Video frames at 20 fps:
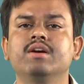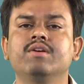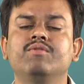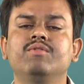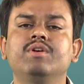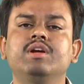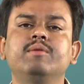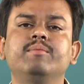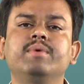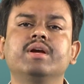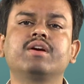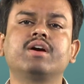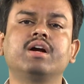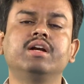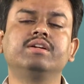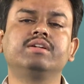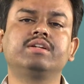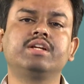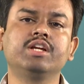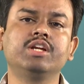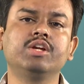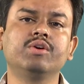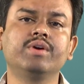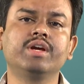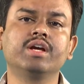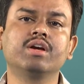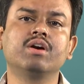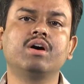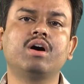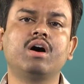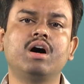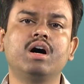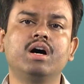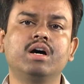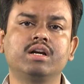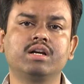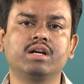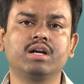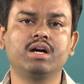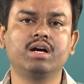we will be continuing
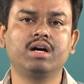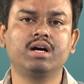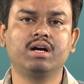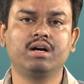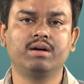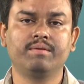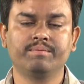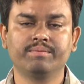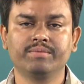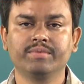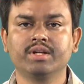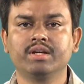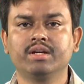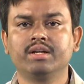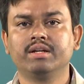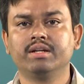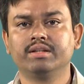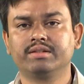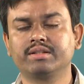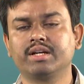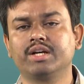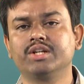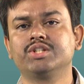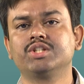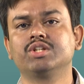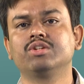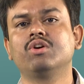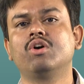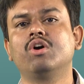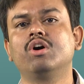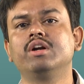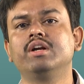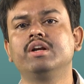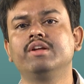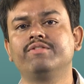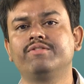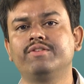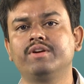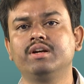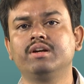our uh, discussion on
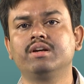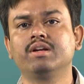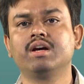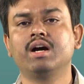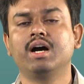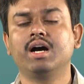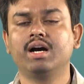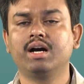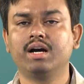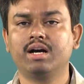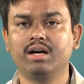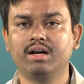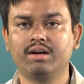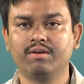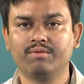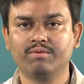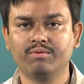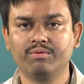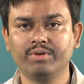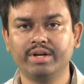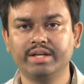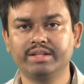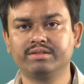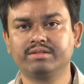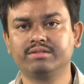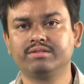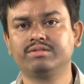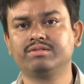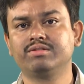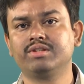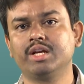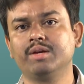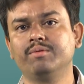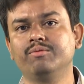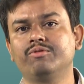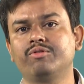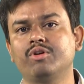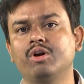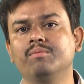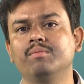different uh, waste stream
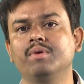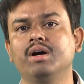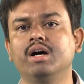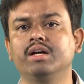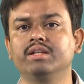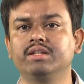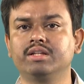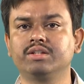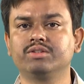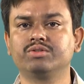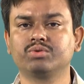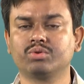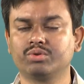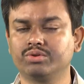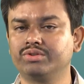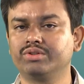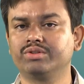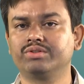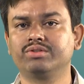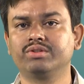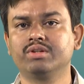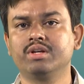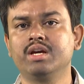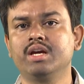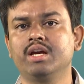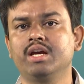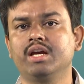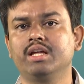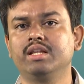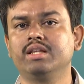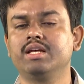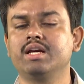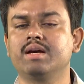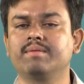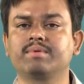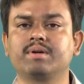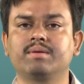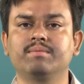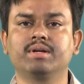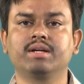from other sources in the
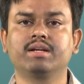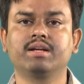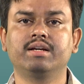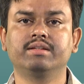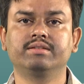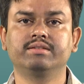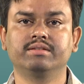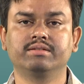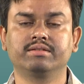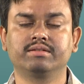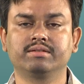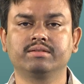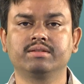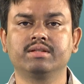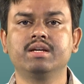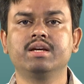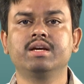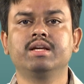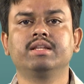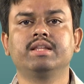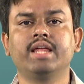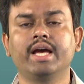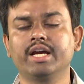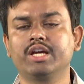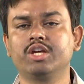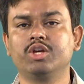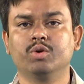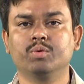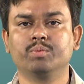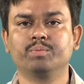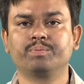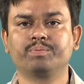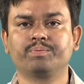upcoming classes. Thank you.